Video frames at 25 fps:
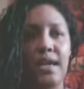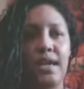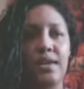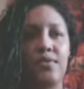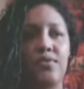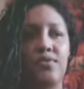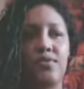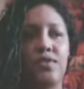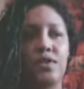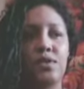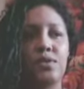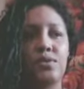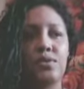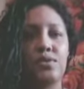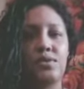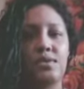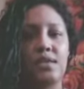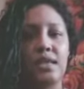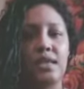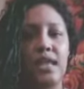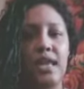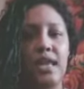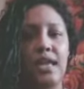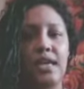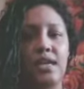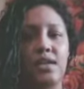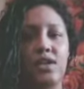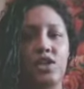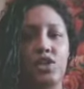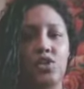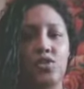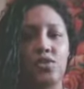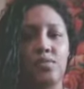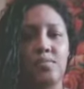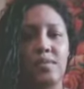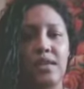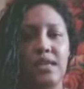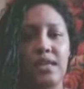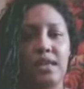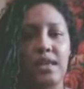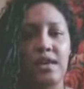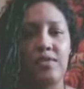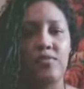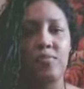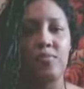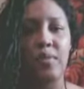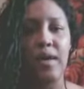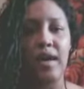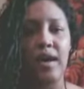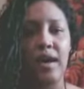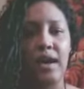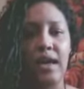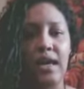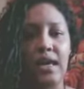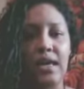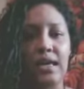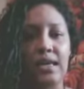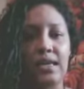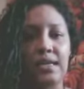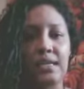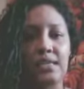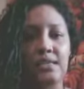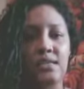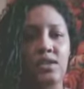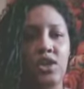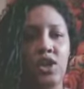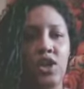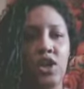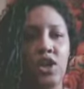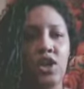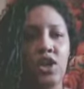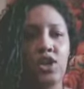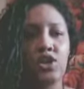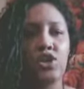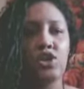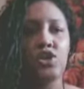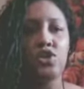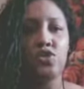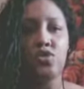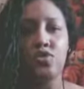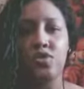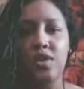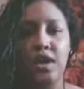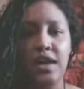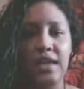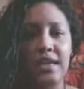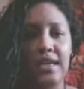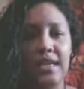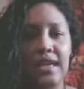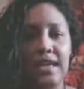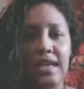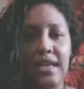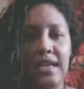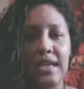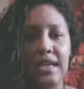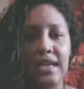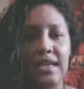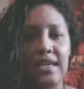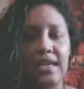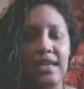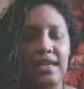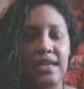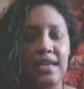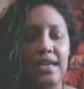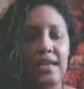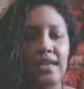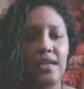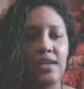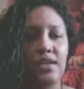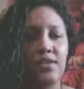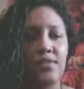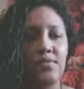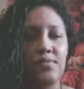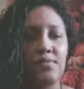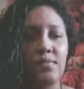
It feels like you're being left behind, you're not getting any,